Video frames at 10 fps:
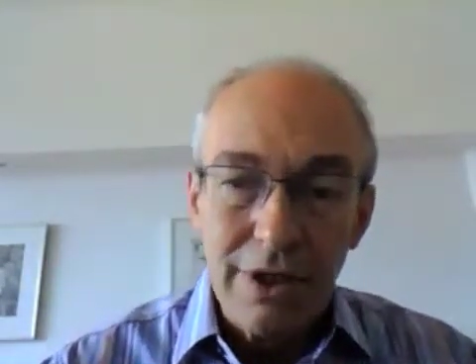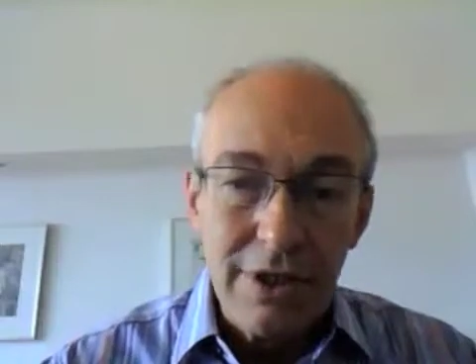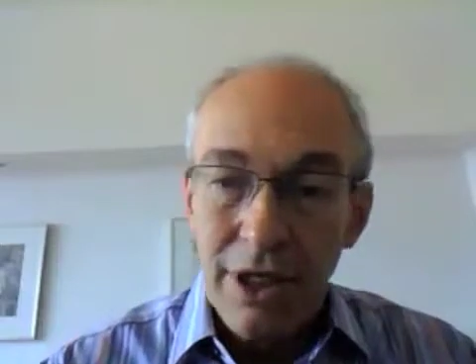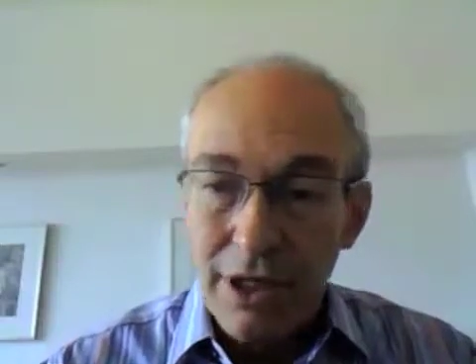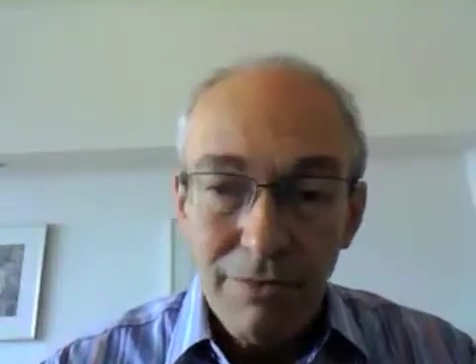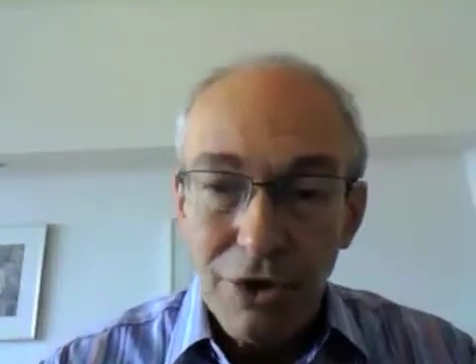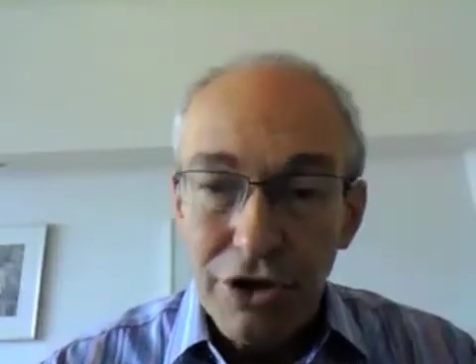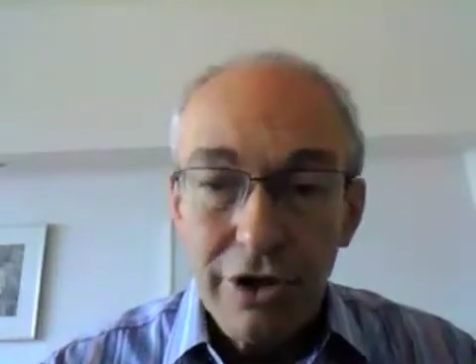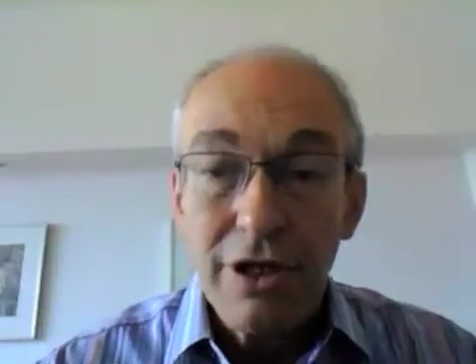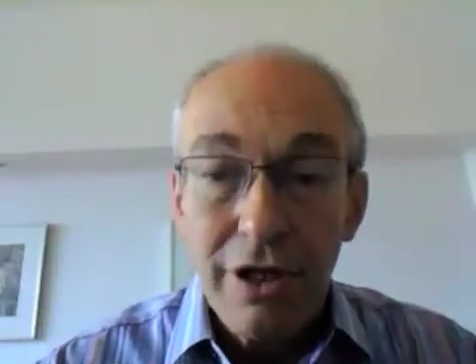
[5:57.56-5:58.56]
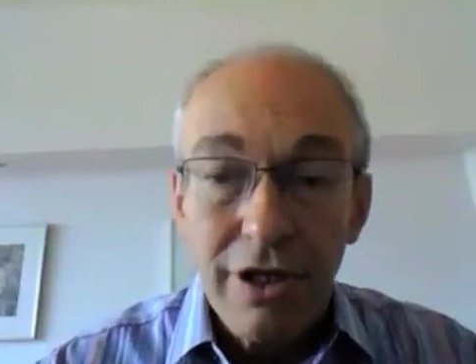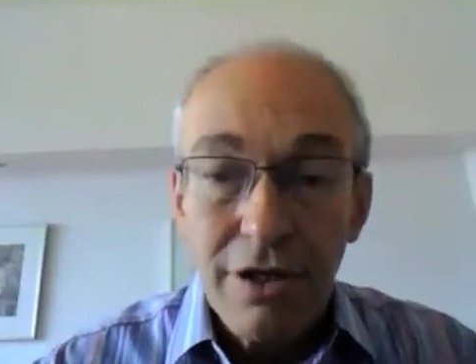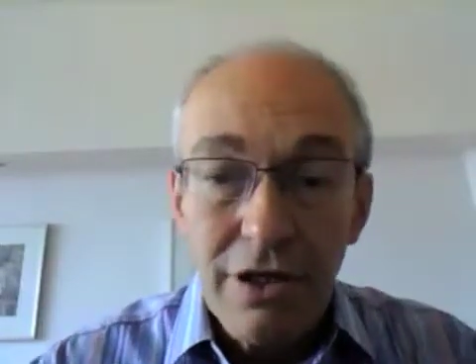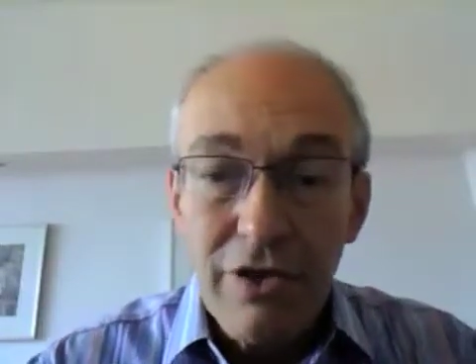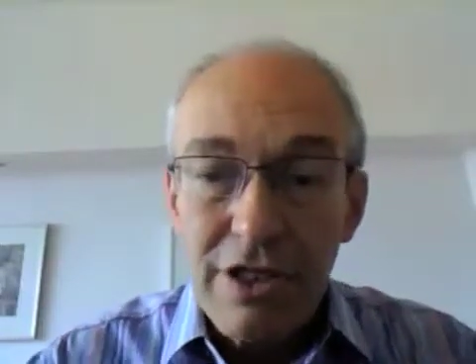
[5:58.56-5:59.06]
things like I mentioned earlier,
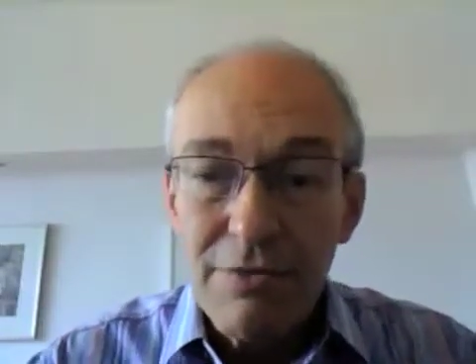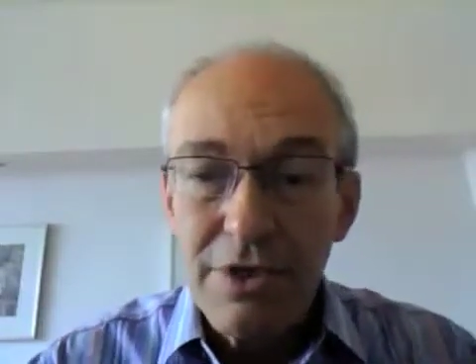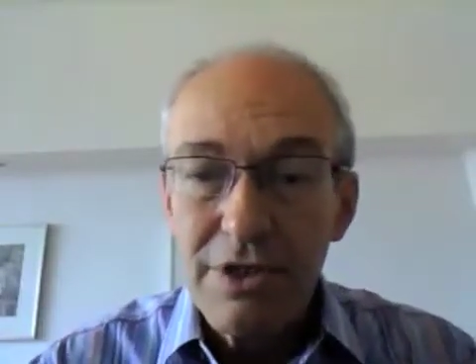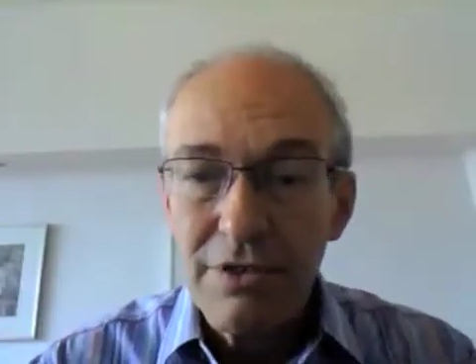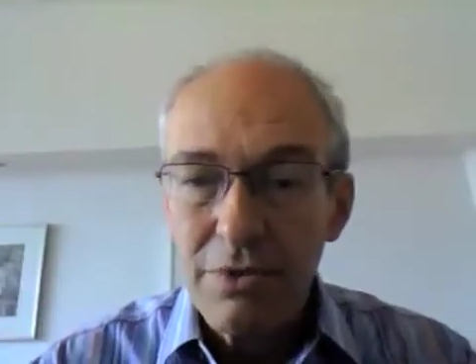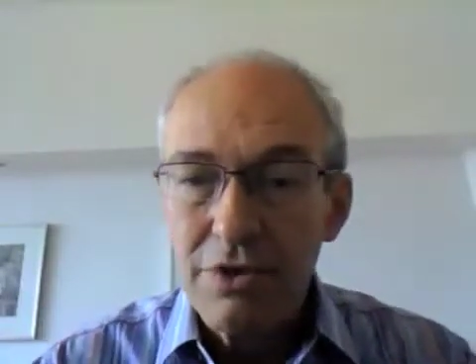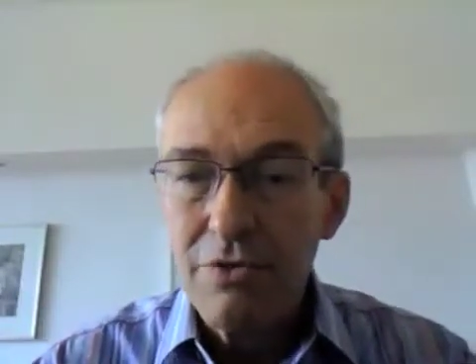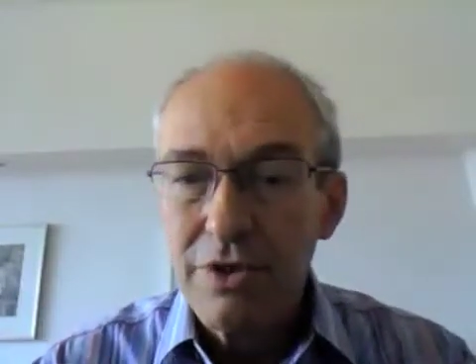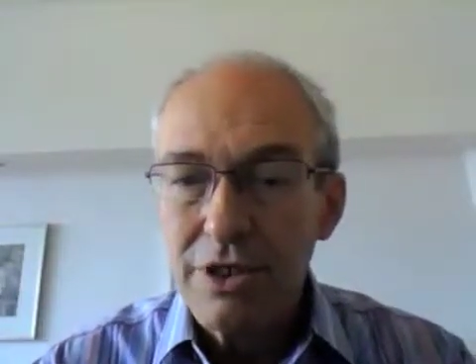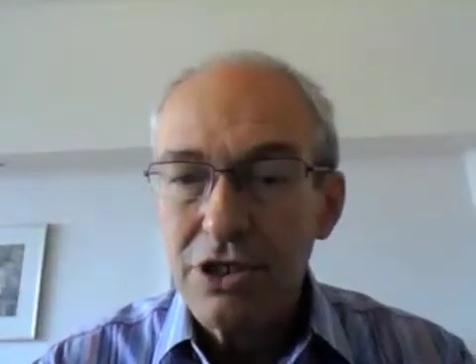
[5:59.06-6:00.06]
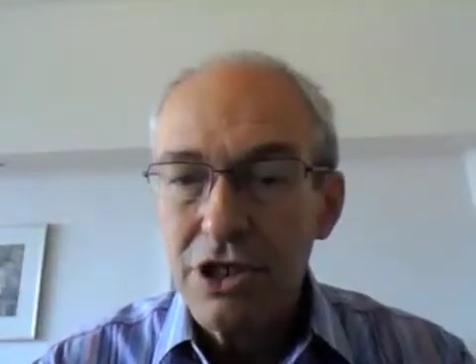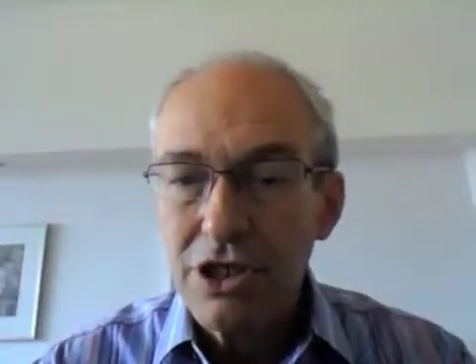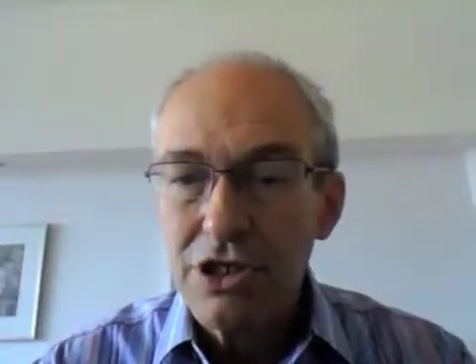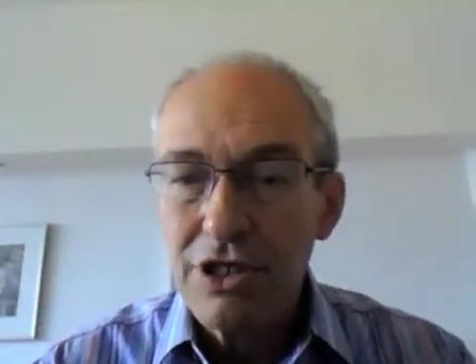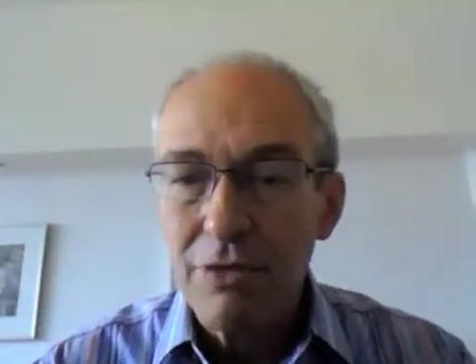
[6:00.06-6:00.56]
the Erasmus student
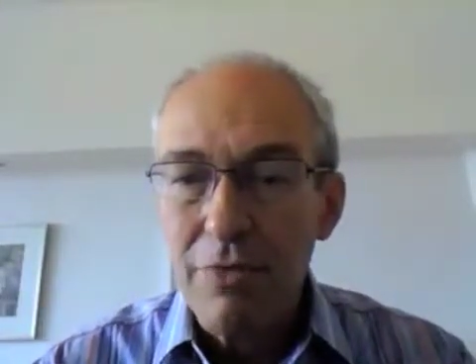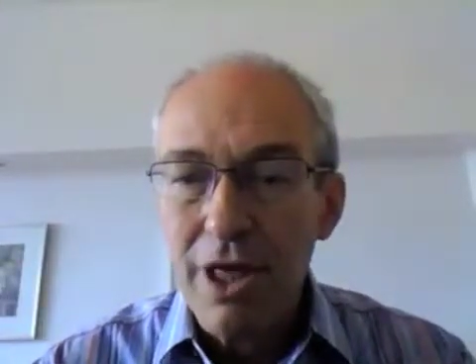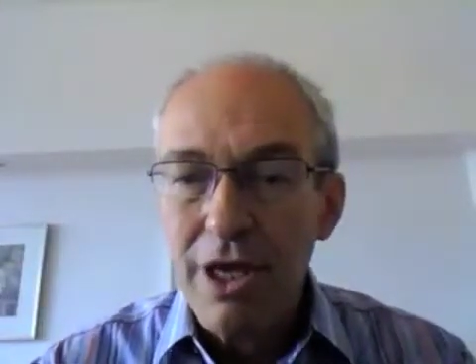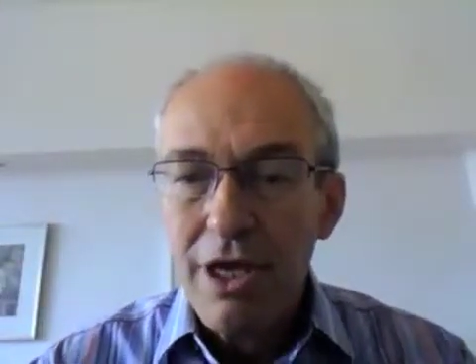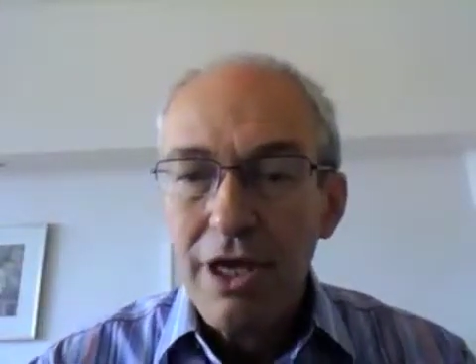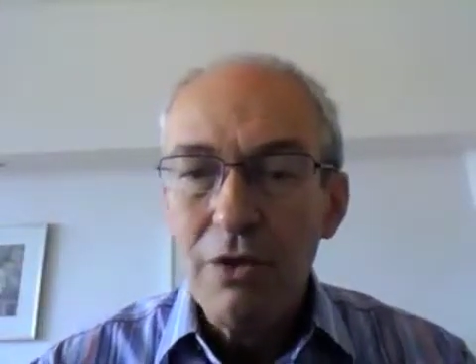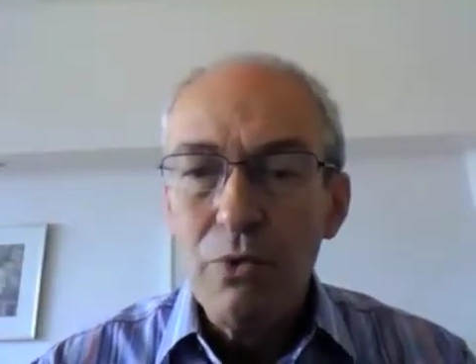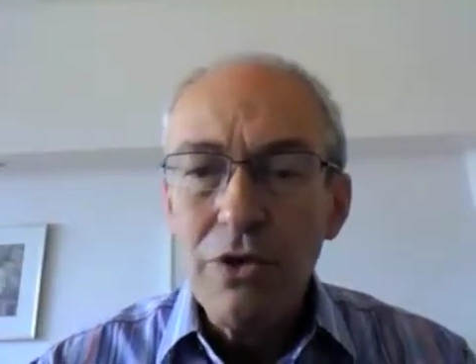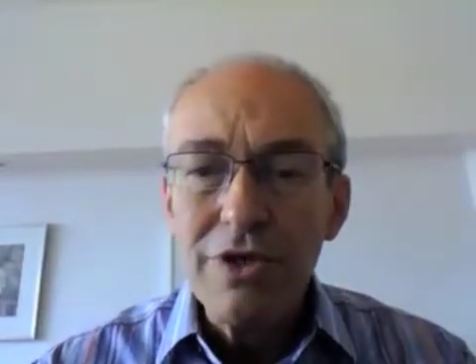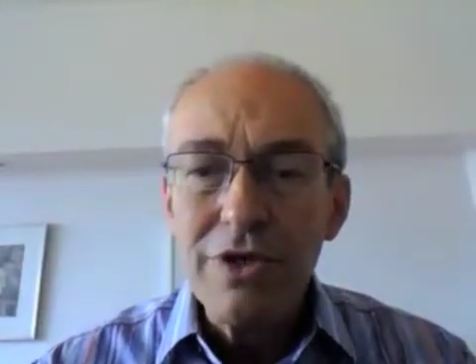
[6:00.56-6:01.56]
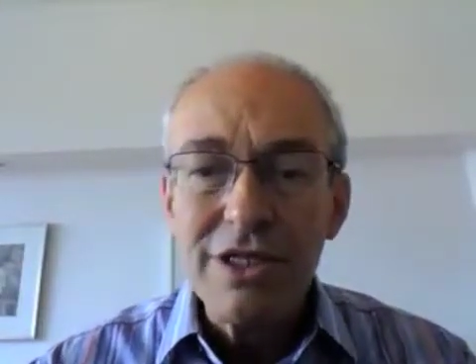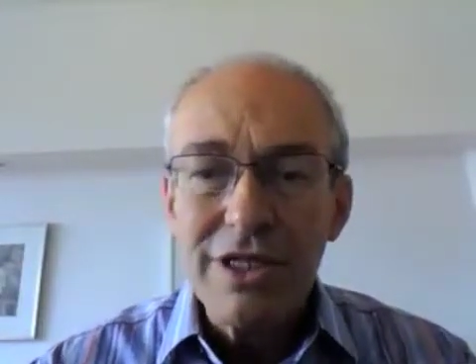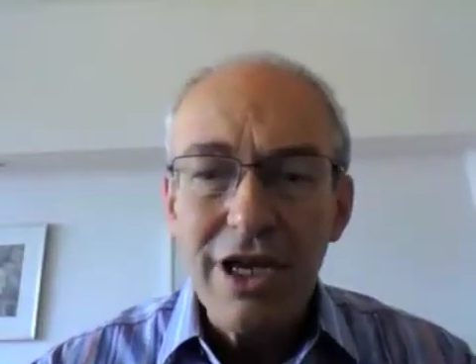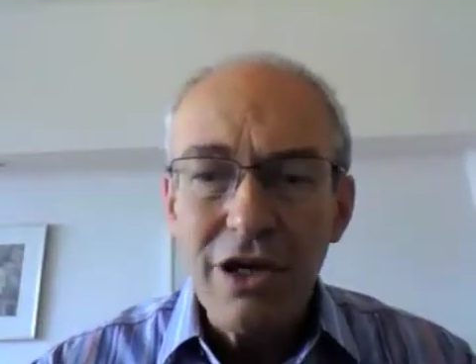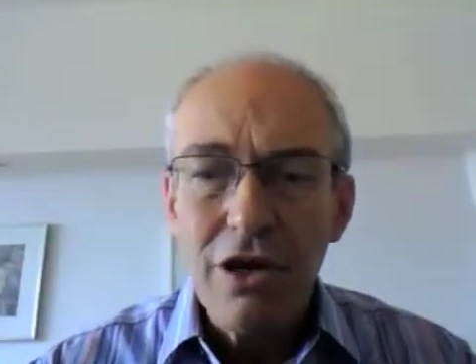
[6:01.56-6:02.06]
exchange scheme. It won't
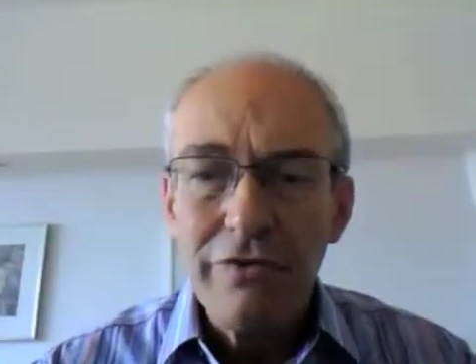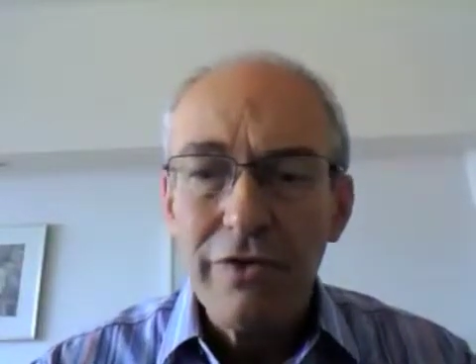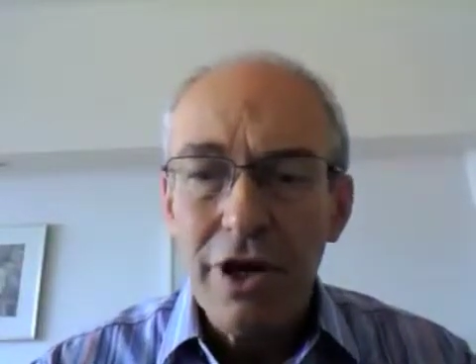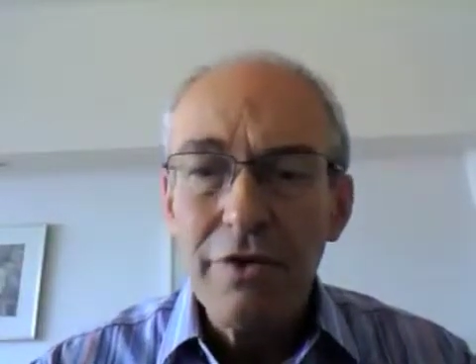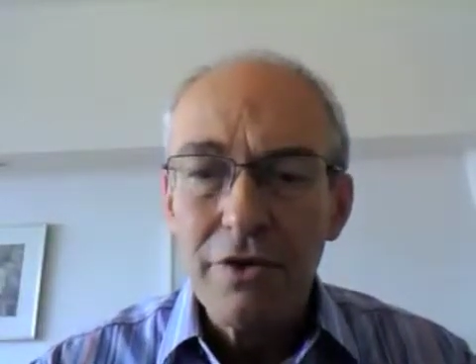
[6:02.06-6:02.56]
take over